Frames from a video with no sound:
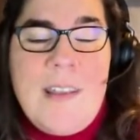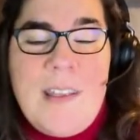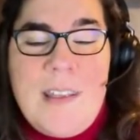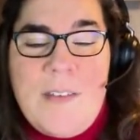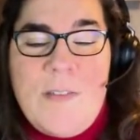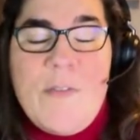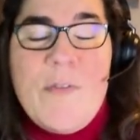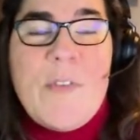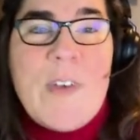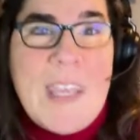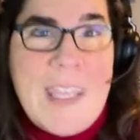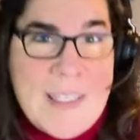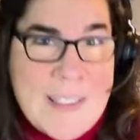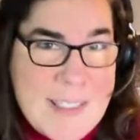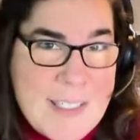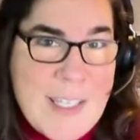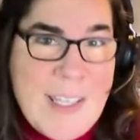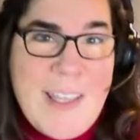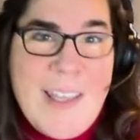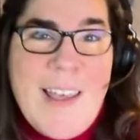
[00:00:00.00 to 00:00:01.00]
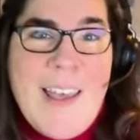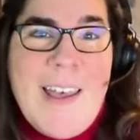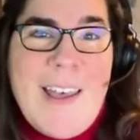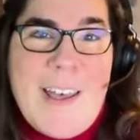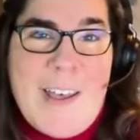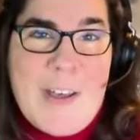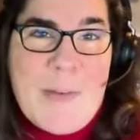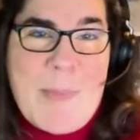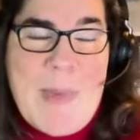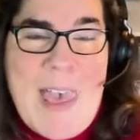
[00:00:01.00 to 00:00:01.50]
invite
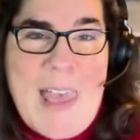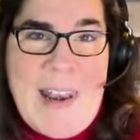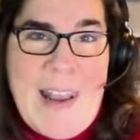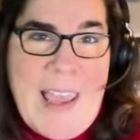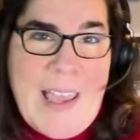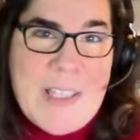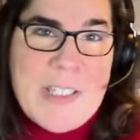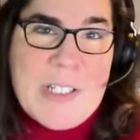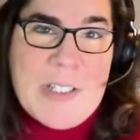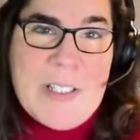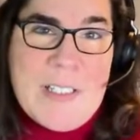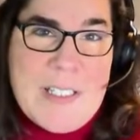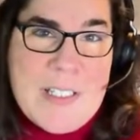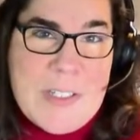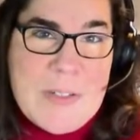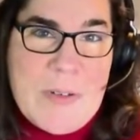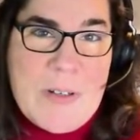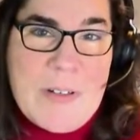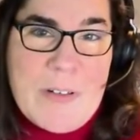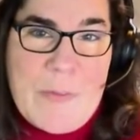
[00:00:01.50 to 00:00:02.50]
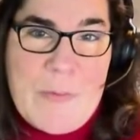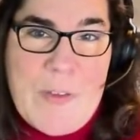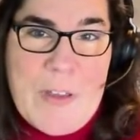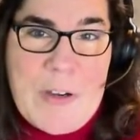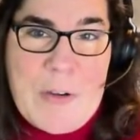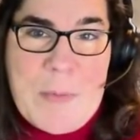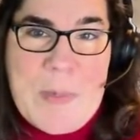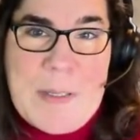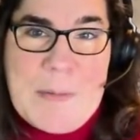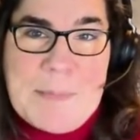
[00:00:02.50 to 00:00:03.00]
a bad actor into our
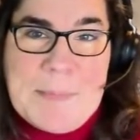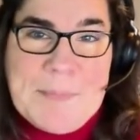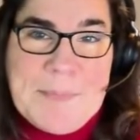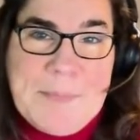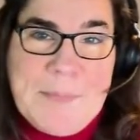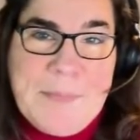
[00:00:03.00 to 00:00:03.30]
environment.